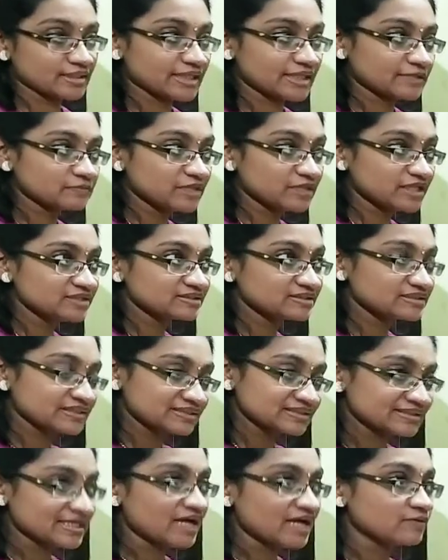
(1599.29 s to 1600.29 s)
That means the
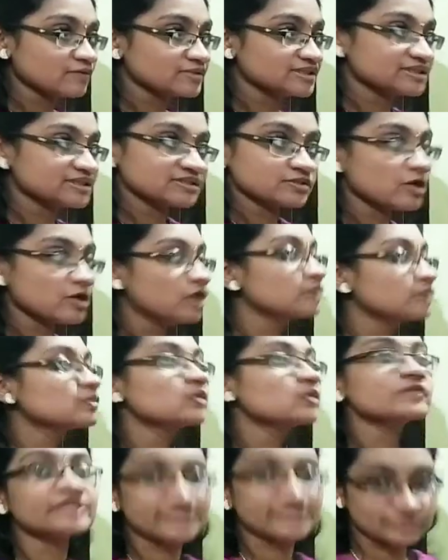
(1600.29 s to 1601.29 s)
star which is not
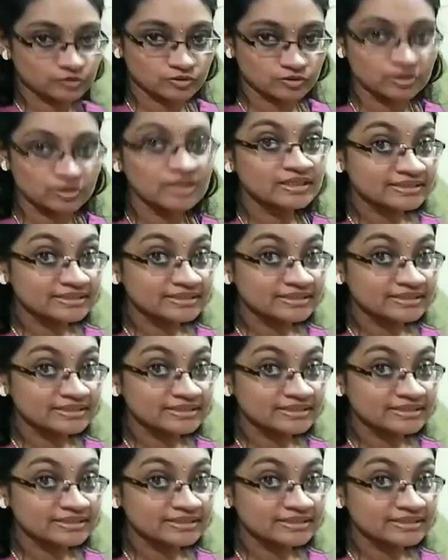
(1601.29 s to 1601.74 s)
moving at all.